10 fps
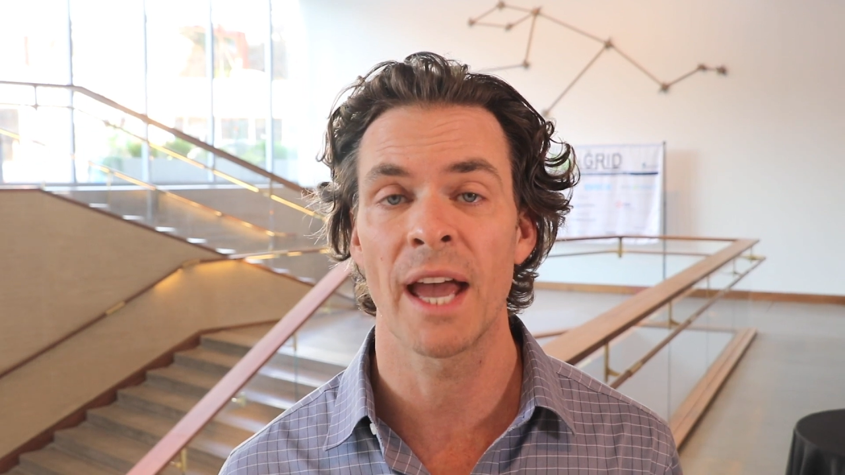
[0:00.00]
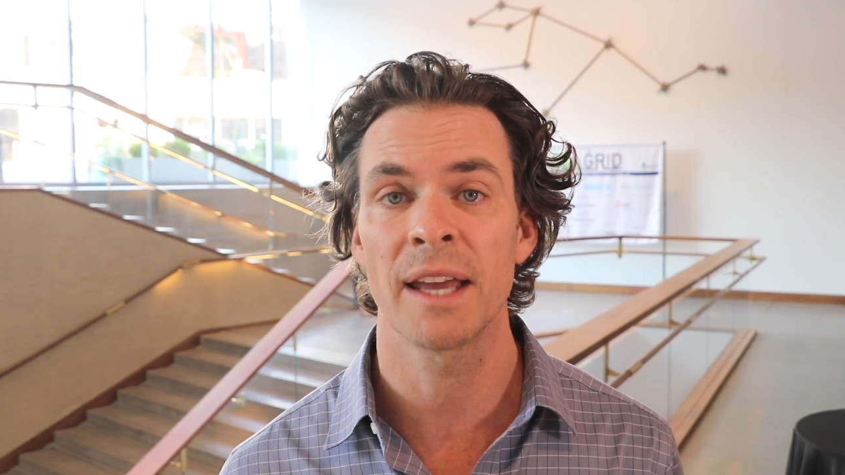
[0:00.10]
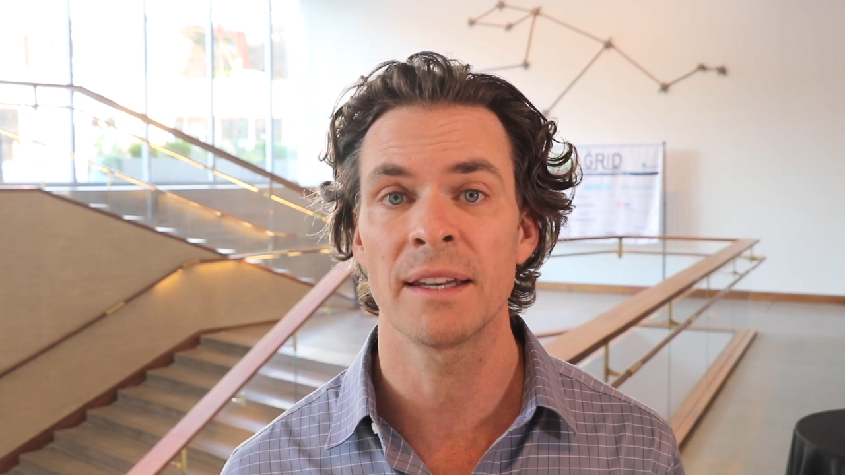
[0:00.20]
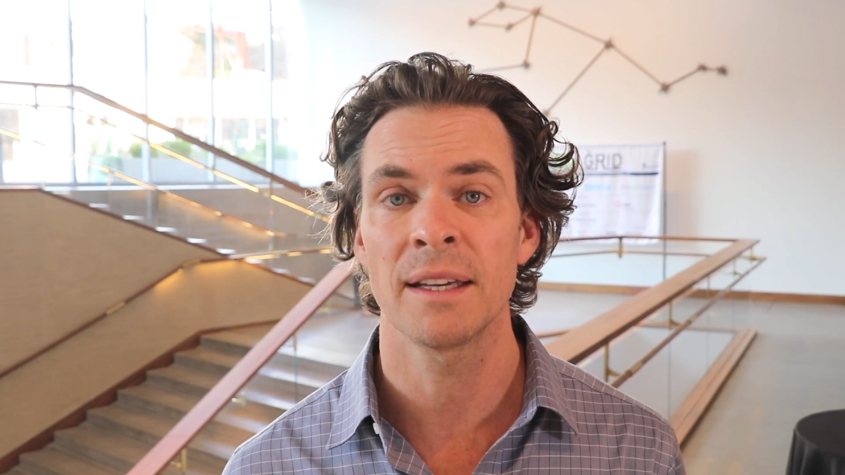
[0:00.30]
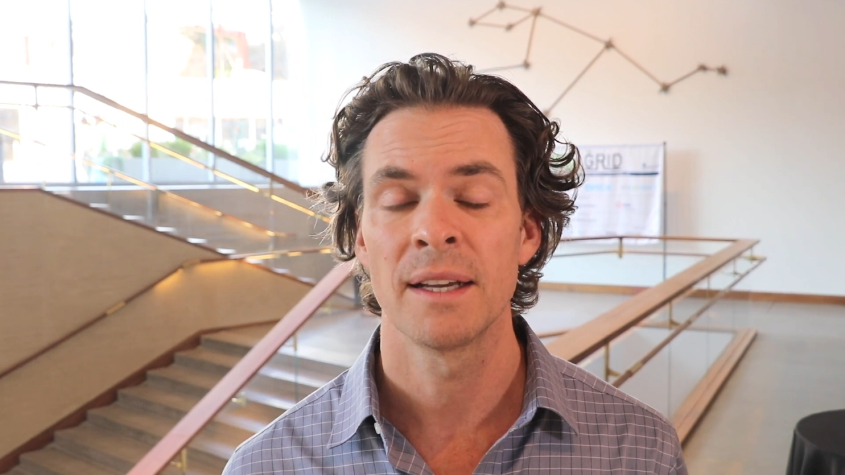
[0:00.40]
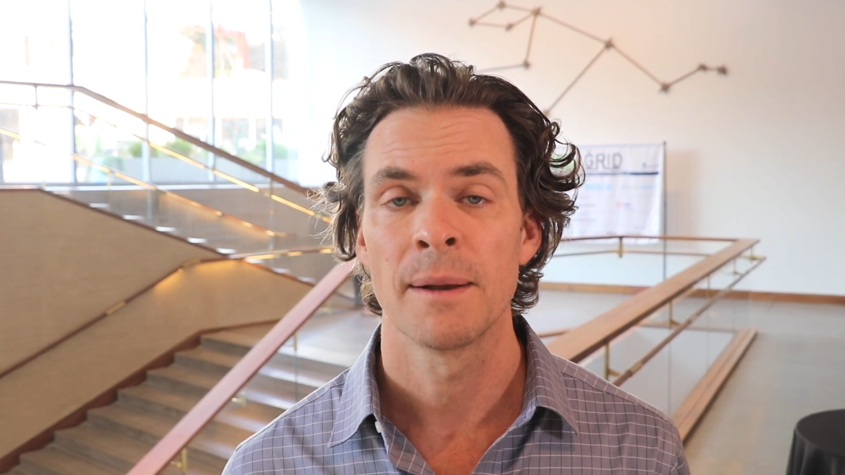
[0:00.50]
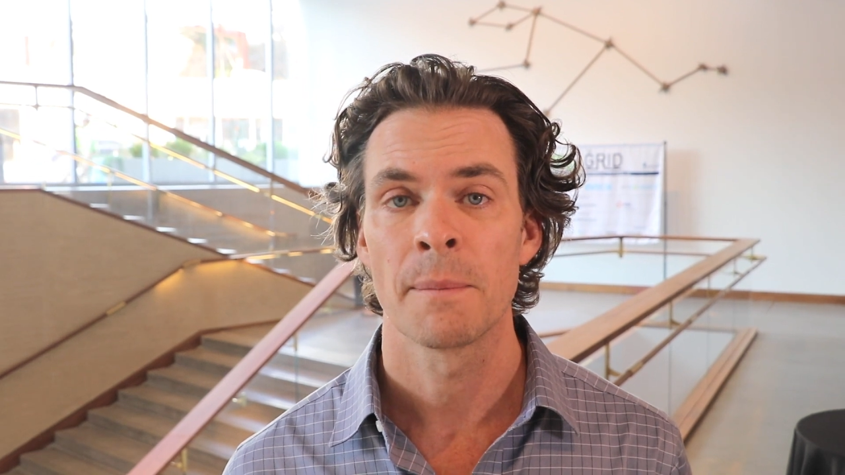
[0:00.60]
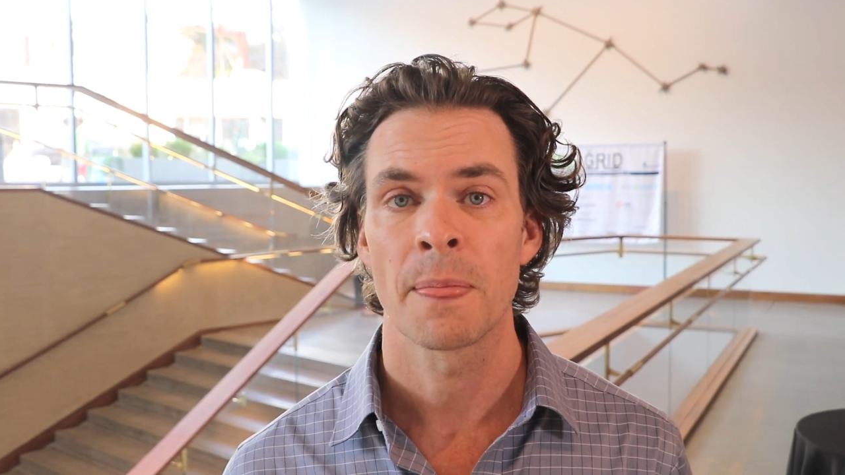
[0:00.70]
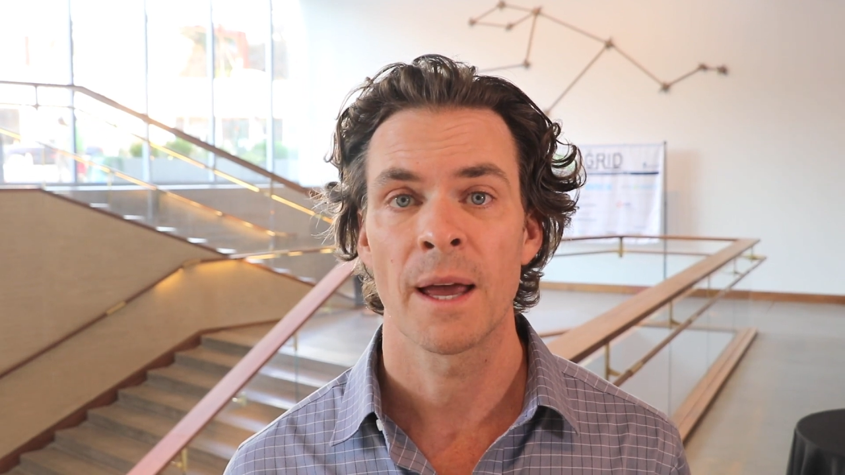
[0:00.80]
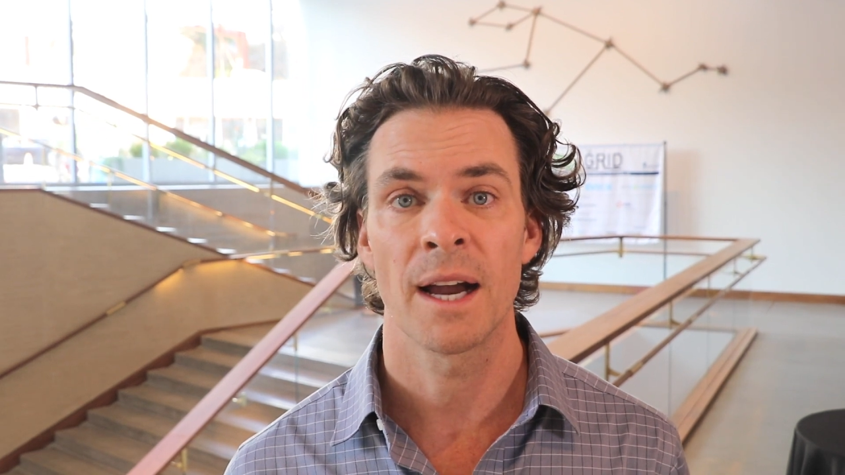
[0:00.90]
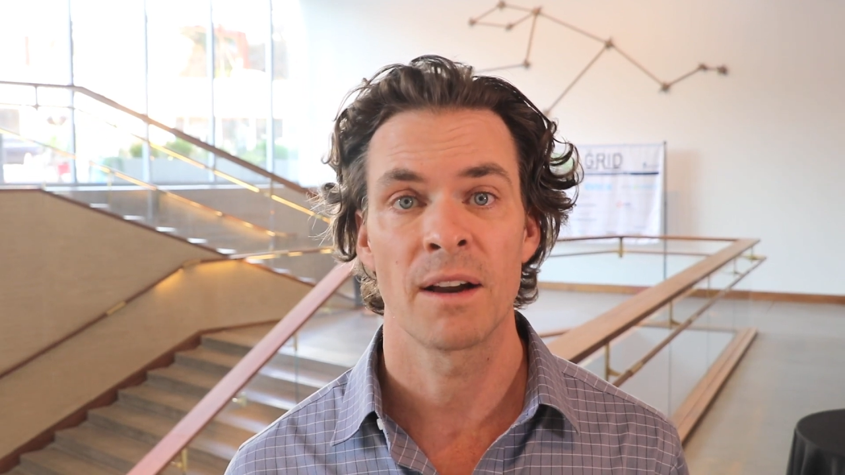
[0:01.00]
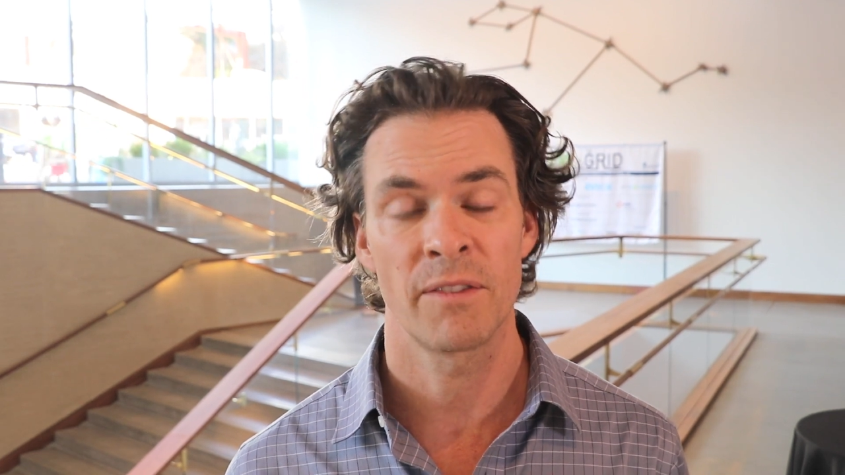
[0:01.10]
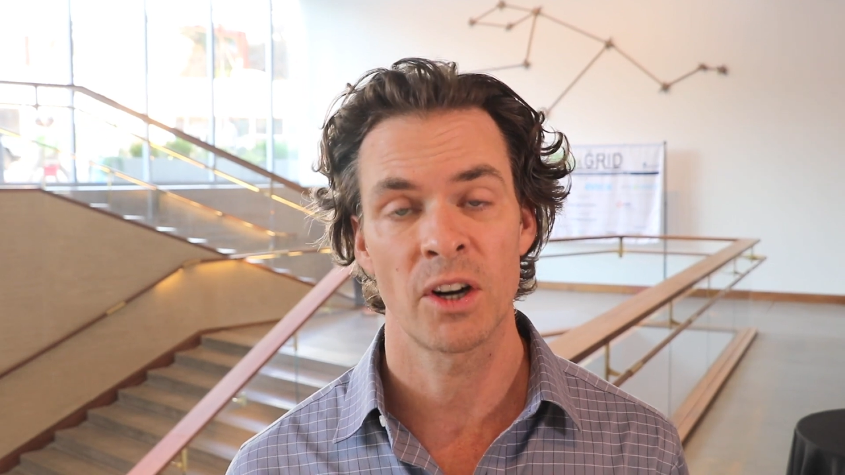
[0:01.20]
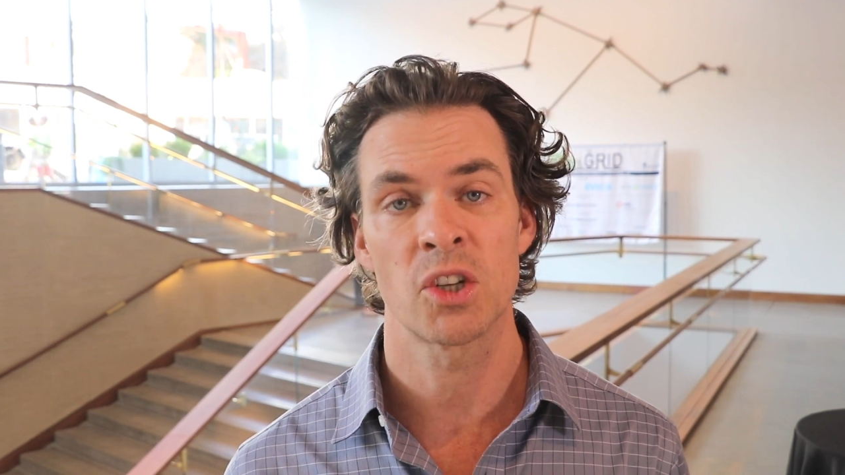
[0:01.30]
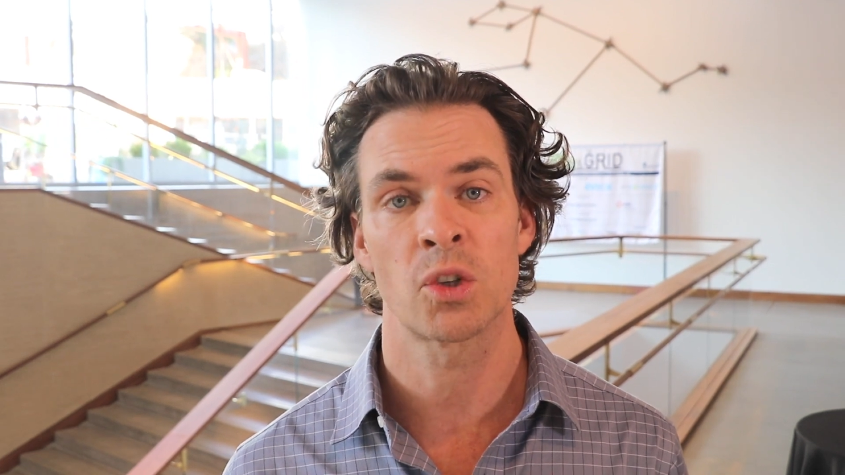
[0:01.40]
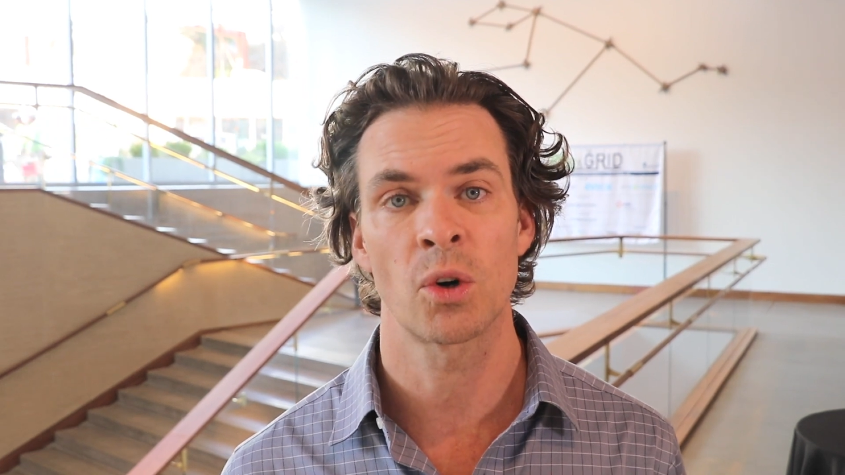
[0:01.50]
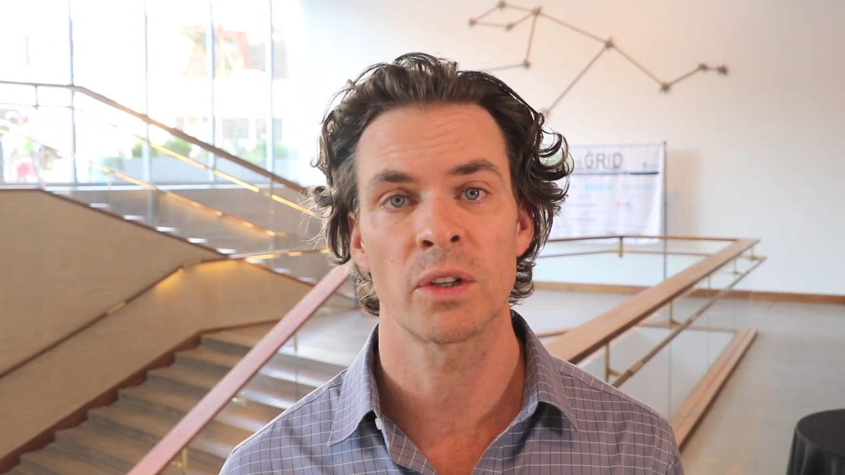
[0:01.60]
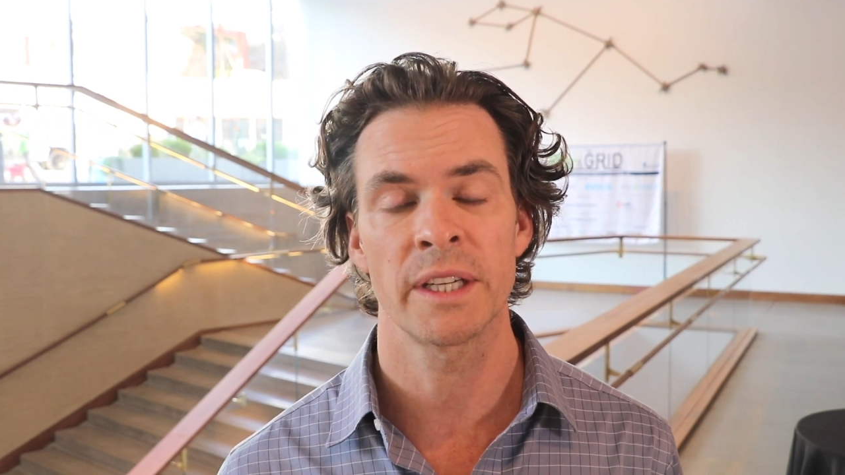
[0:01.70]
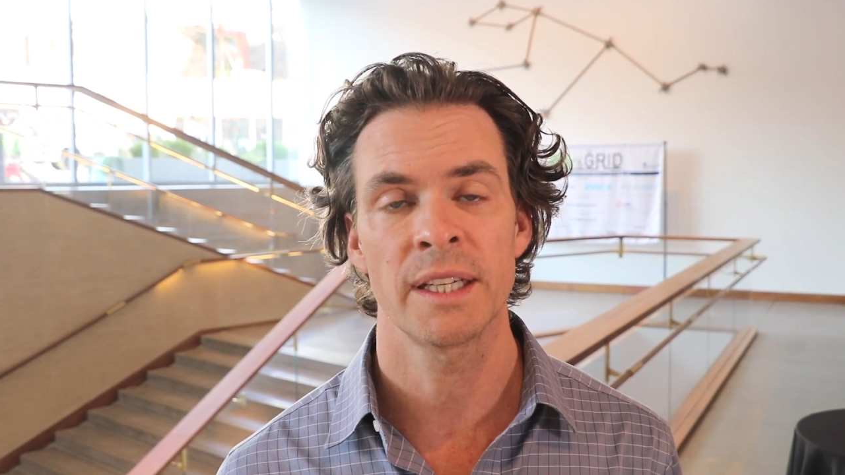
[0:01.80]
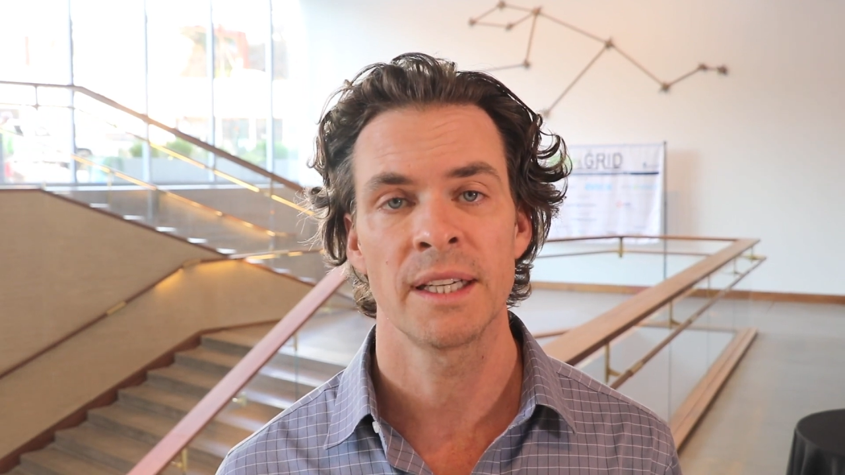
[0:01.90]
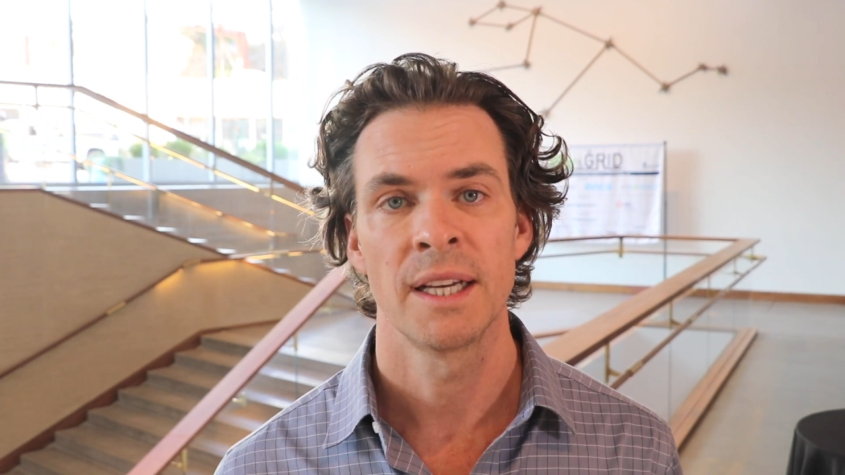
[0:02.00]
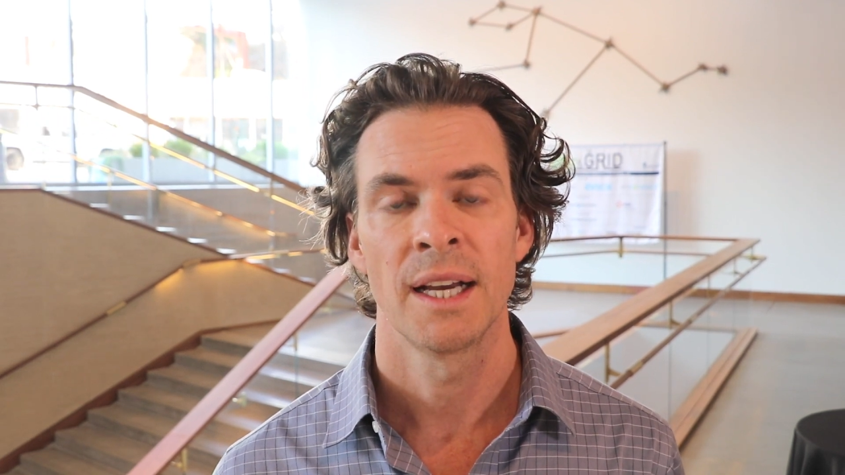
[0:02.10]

end very shortly.